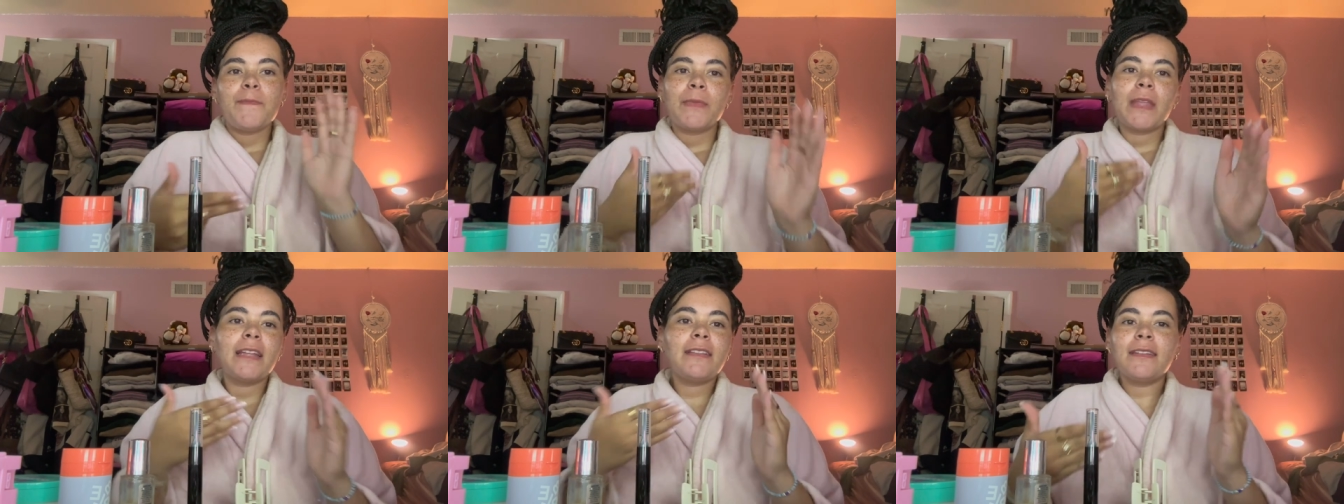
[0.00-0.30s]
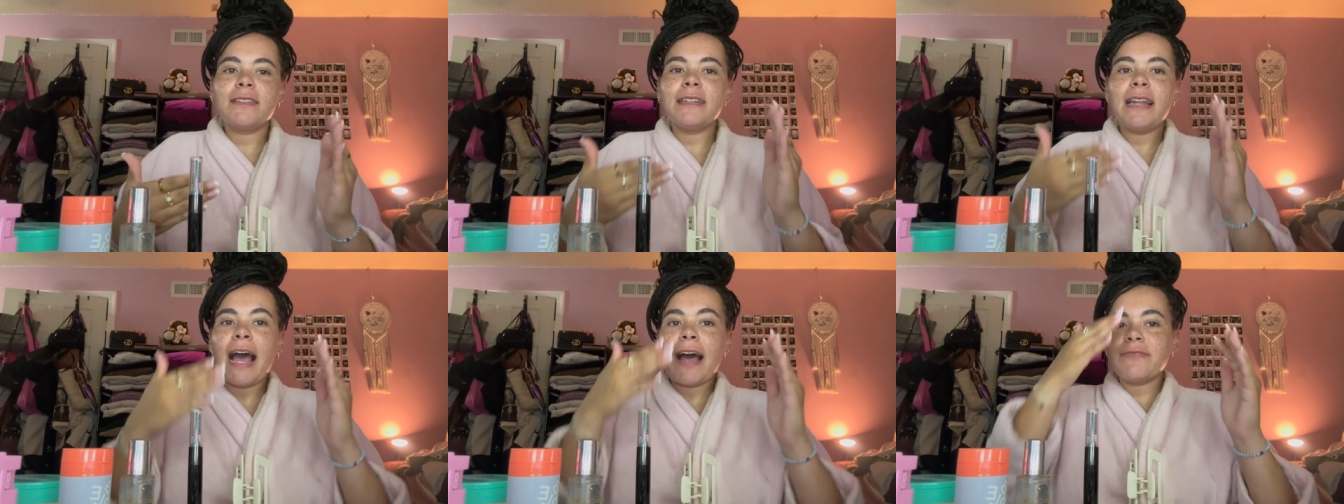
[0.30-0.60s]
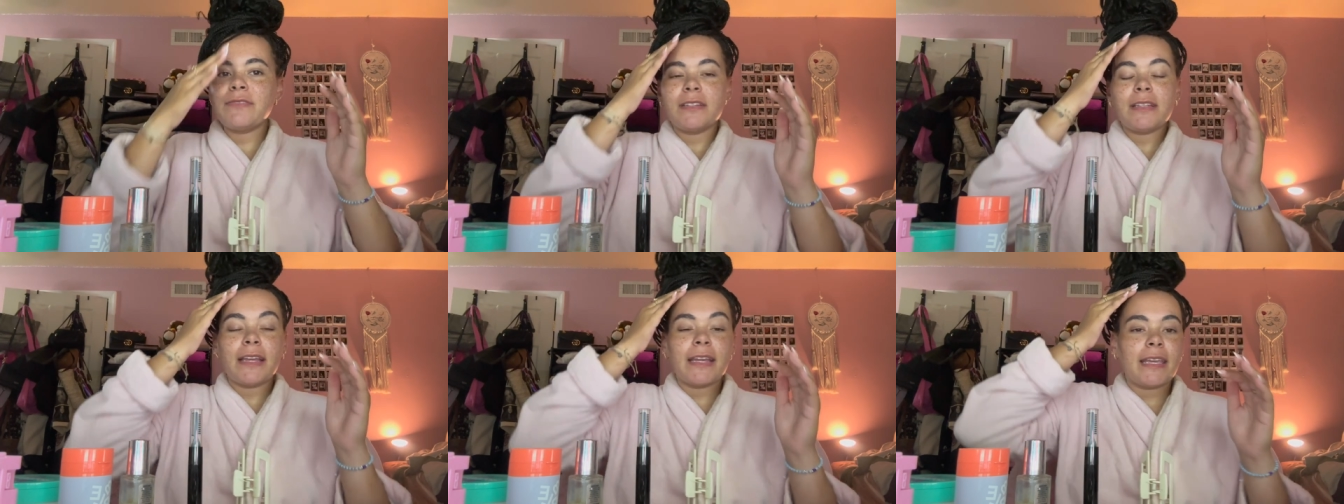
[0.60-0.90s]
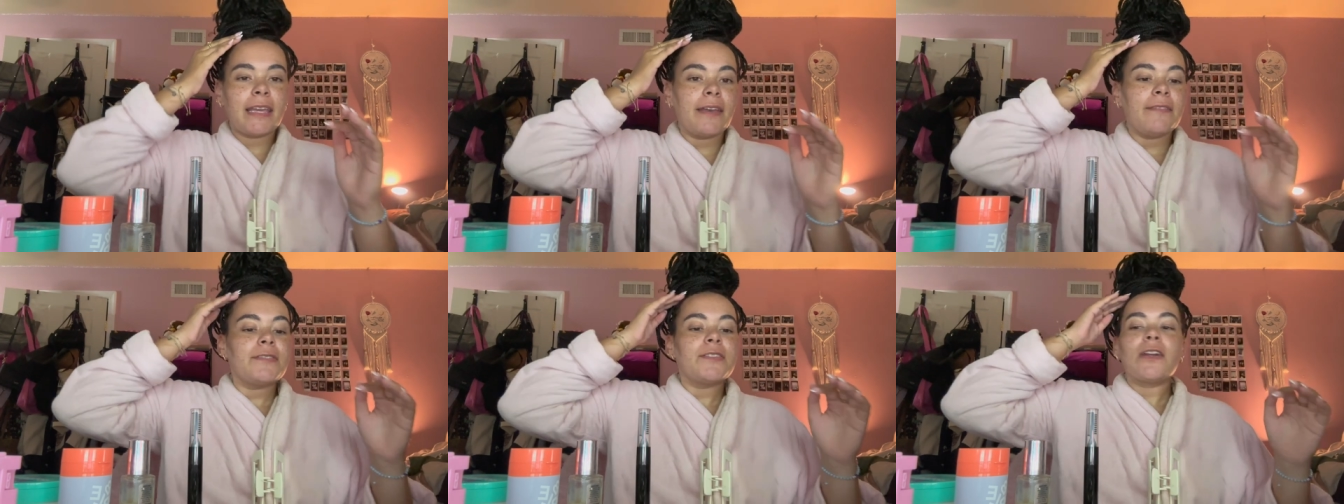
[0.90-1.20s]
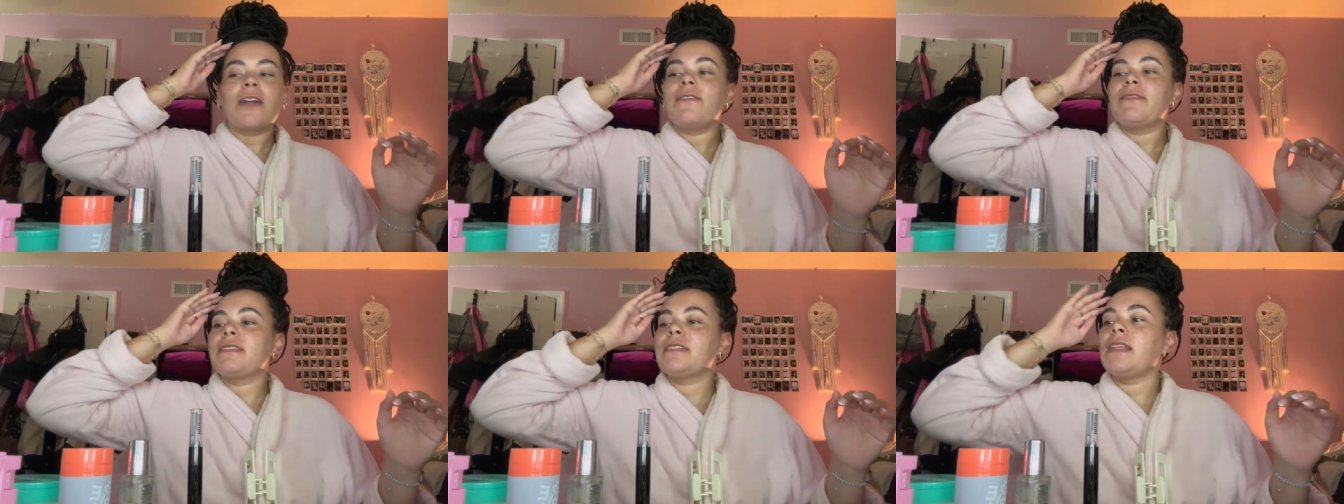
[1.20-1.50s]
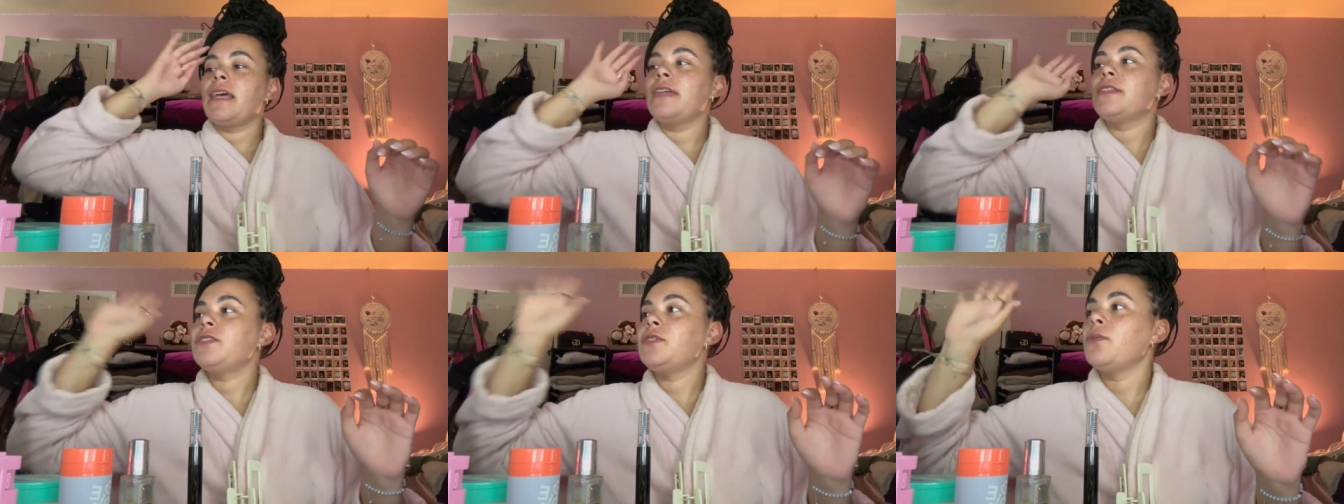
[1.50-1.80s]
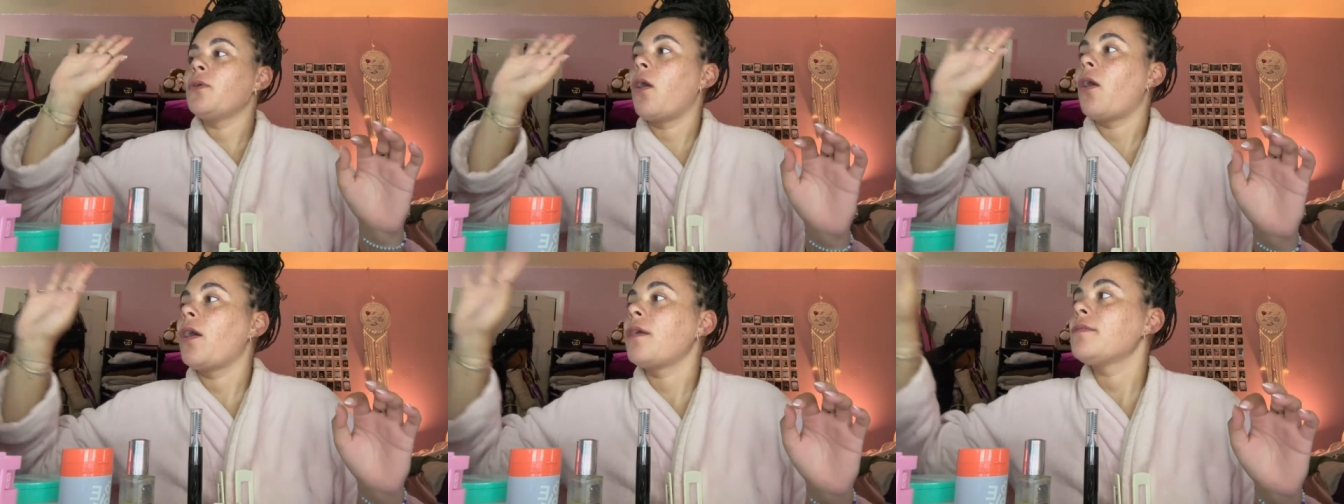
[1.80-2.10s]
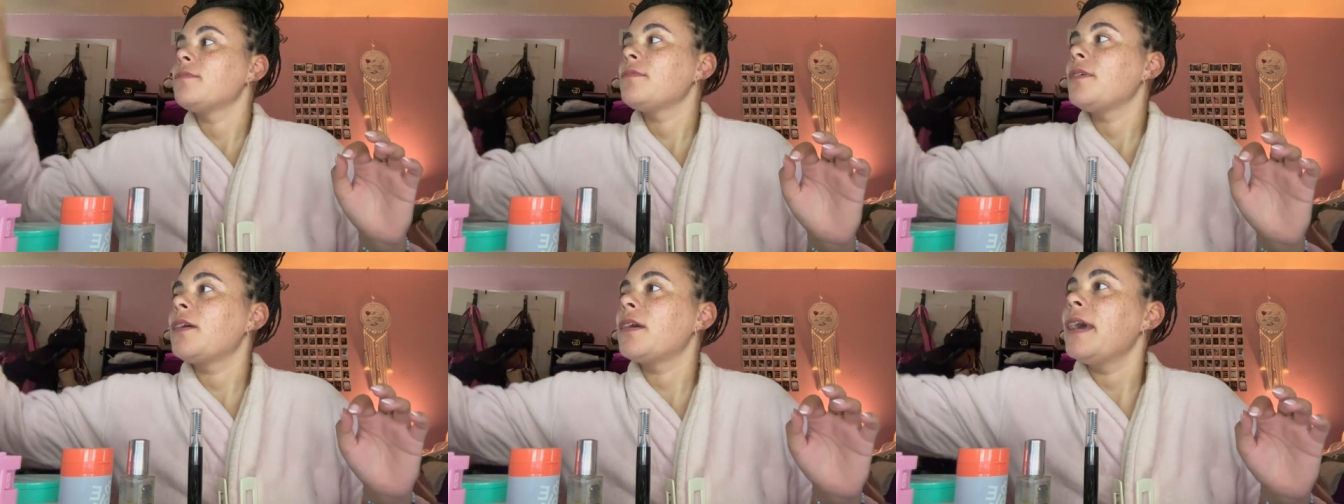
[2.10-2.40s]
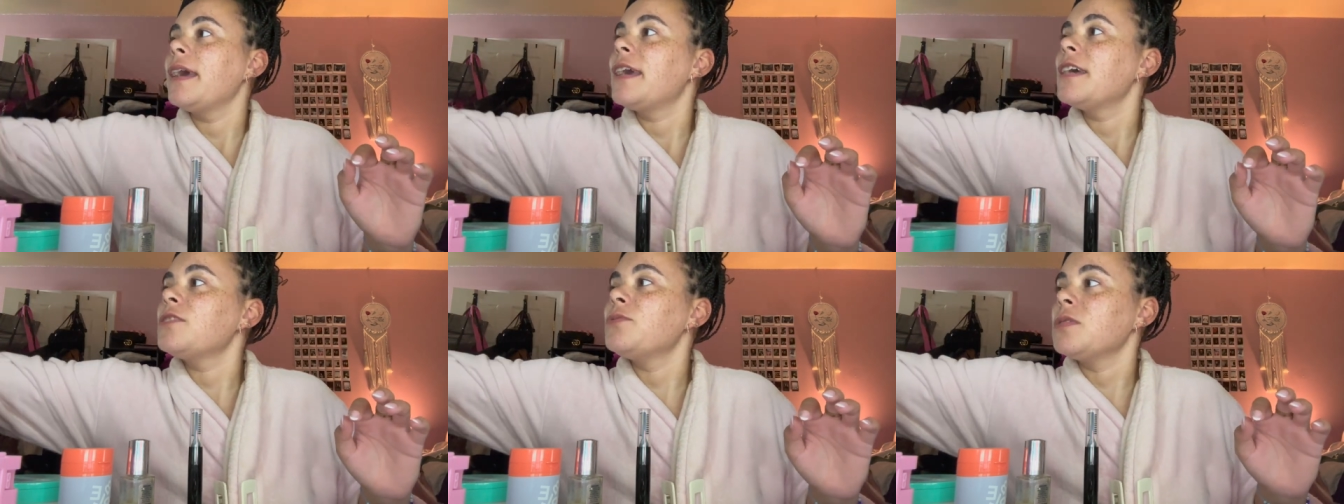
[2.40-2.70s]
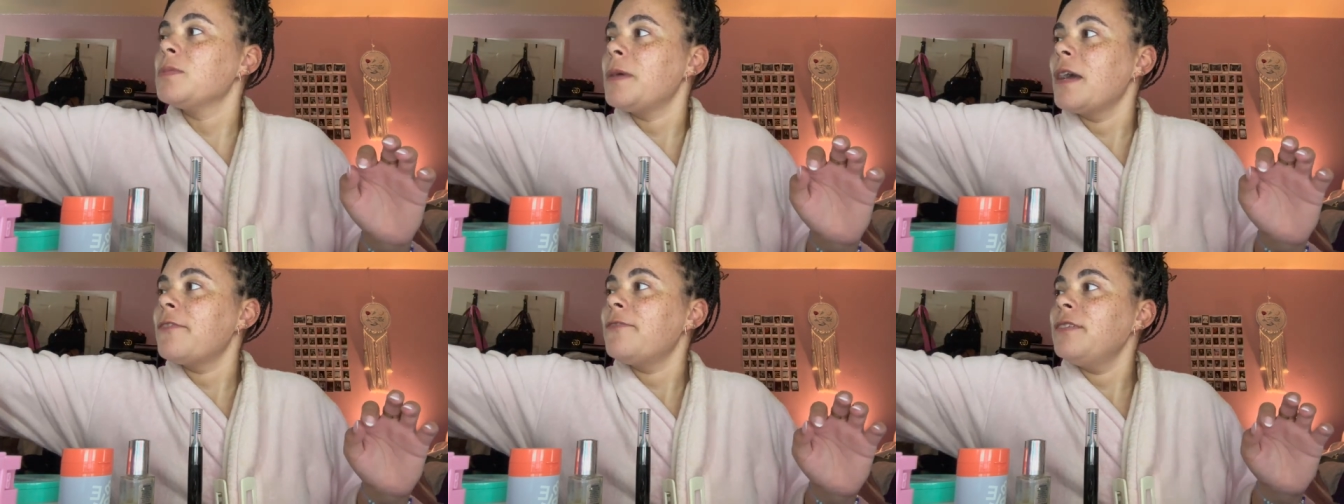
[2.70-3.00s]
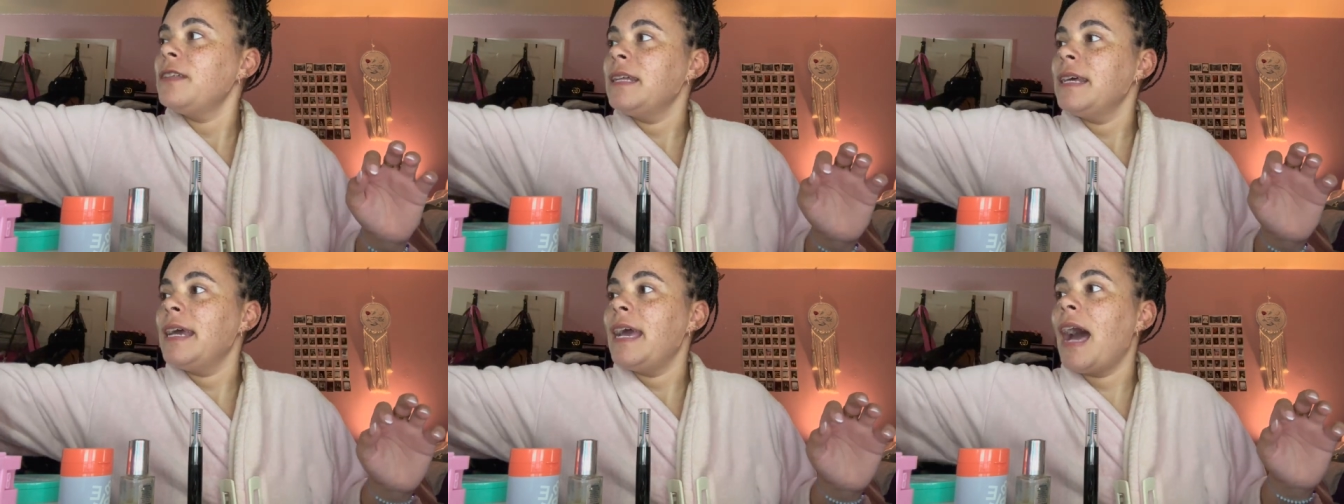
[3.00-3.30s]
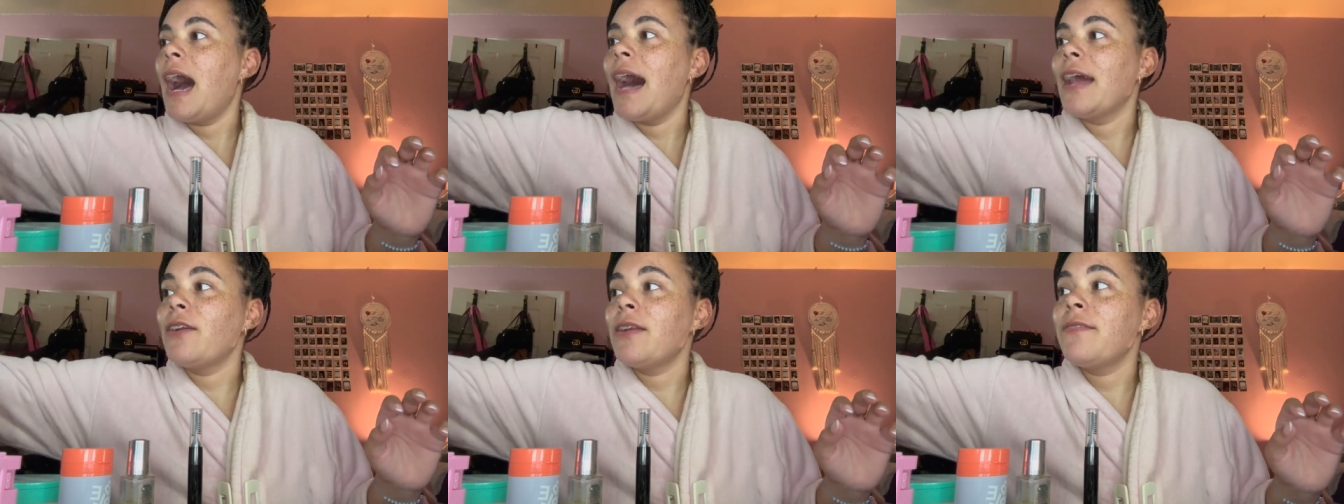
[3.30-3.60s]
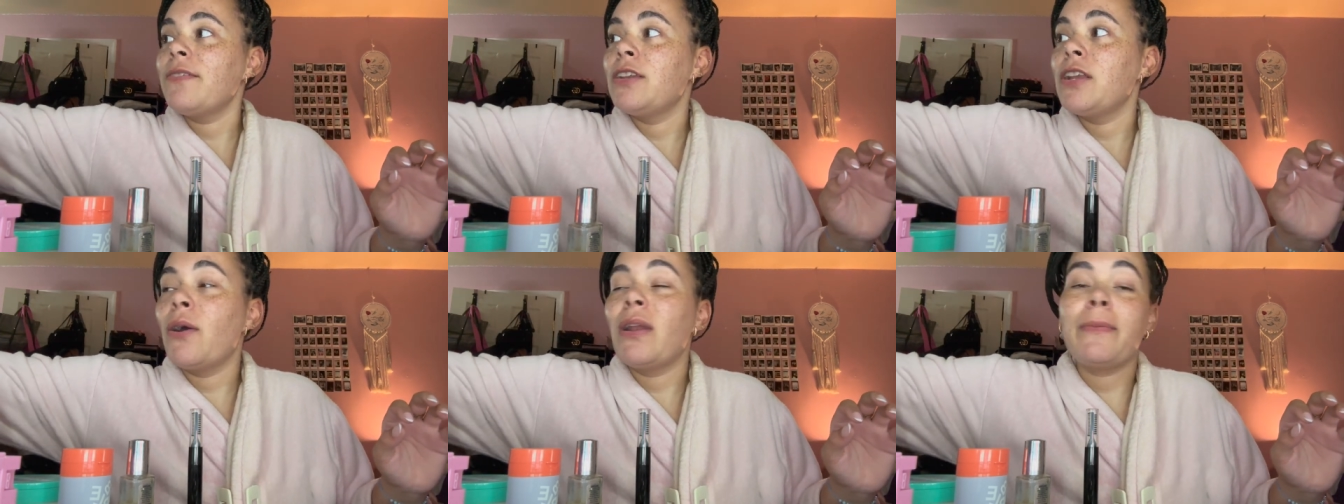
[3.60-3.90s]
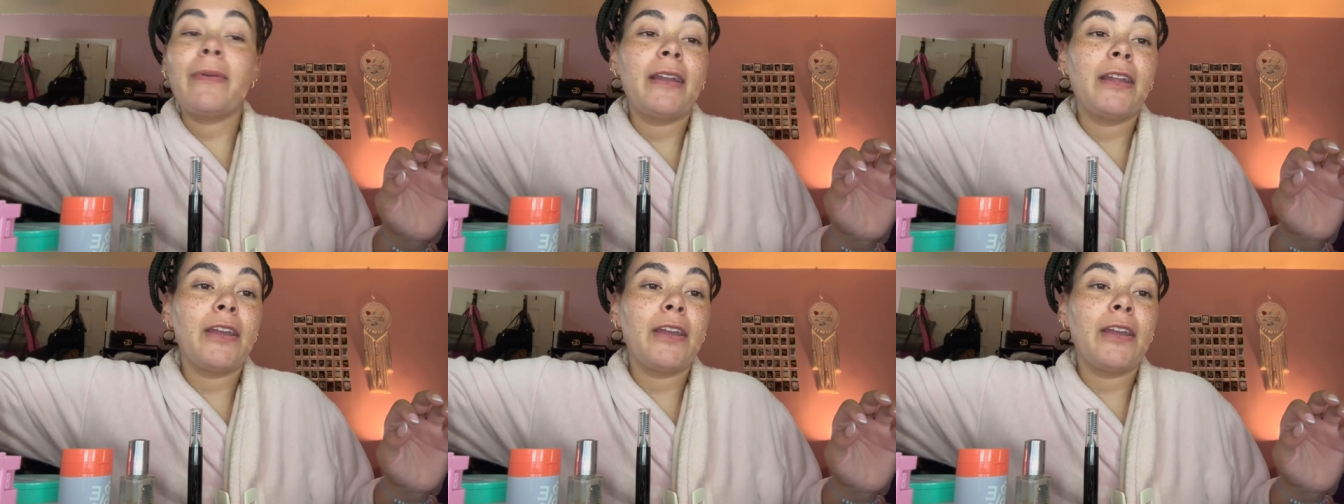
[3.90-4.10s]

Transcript: it doesn't have to like give service lay too hard okay because respectfully i don't even know anybody